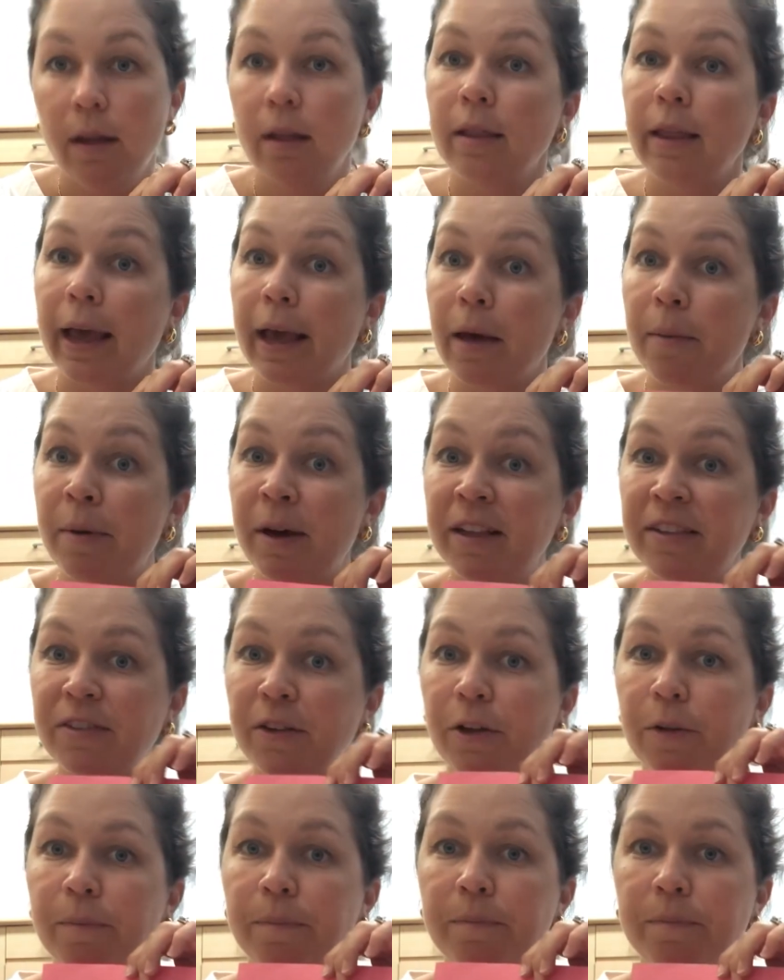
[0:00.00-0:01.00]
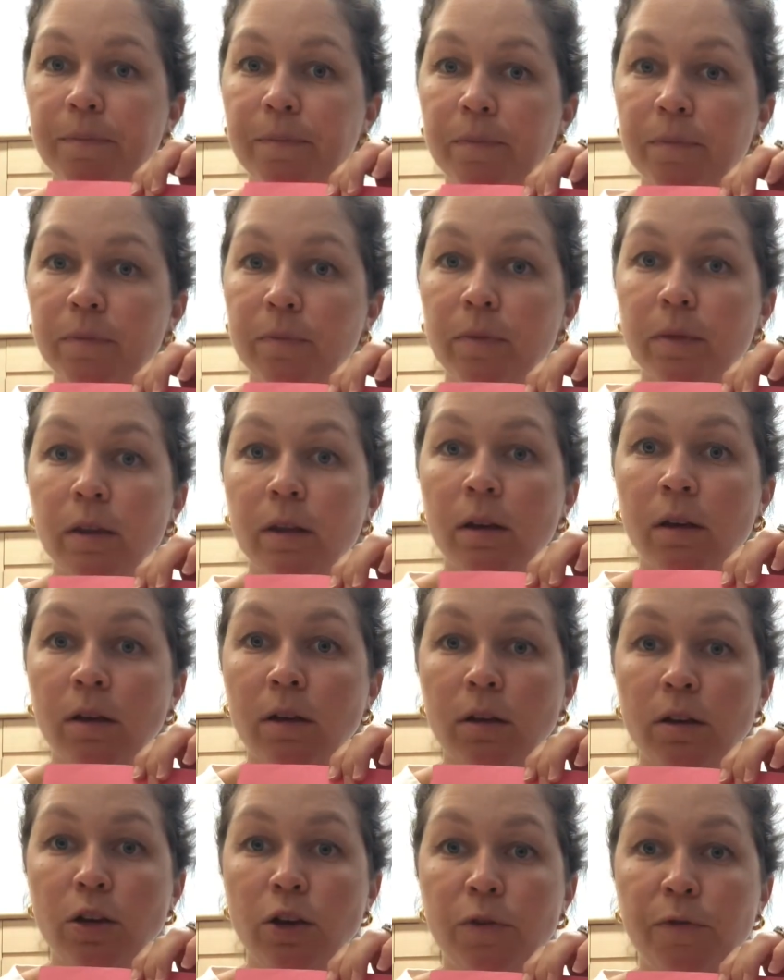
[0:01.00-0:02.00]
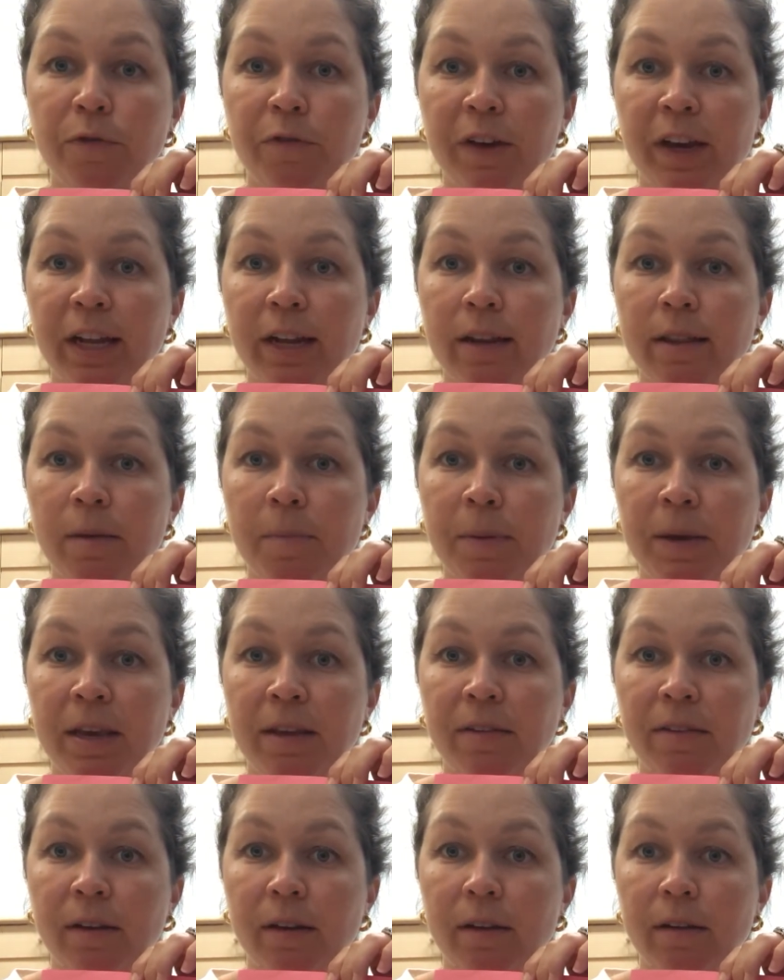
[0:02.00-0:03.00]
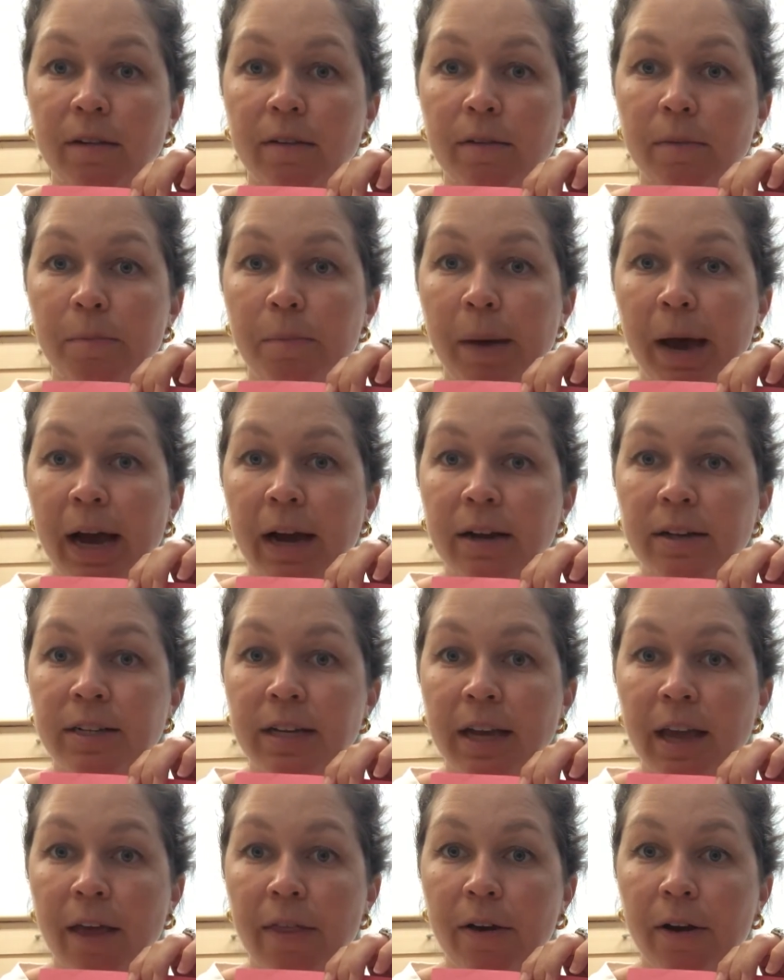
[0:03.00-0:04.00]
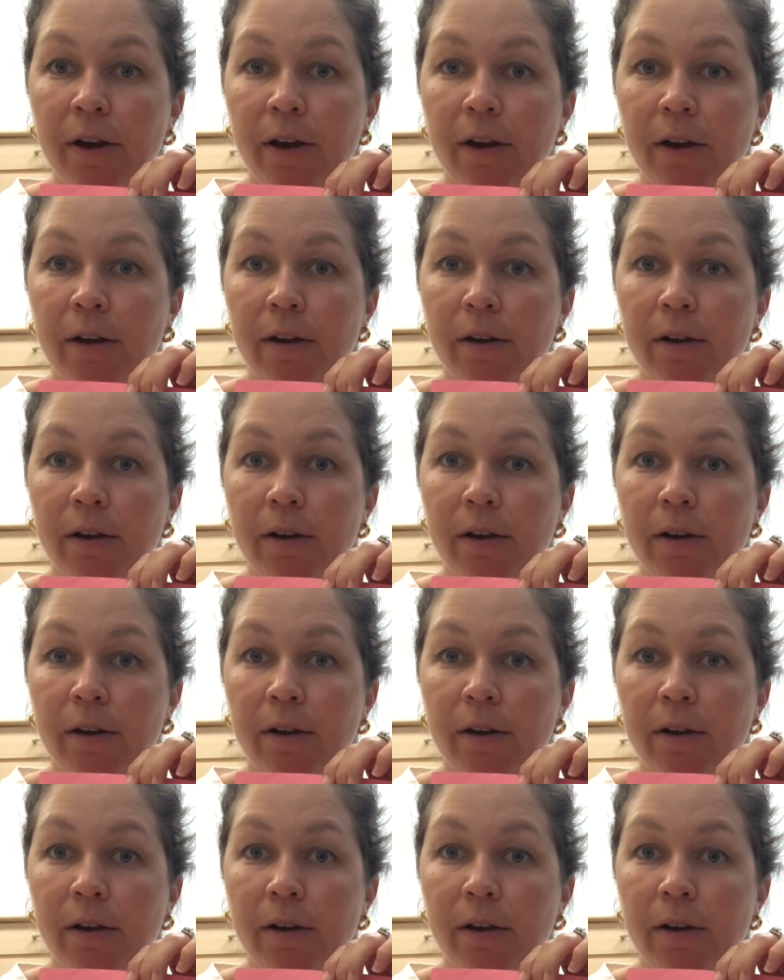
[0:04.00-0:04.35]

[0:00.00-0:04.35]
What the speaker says: like a puzzle. You fit the pieces back together.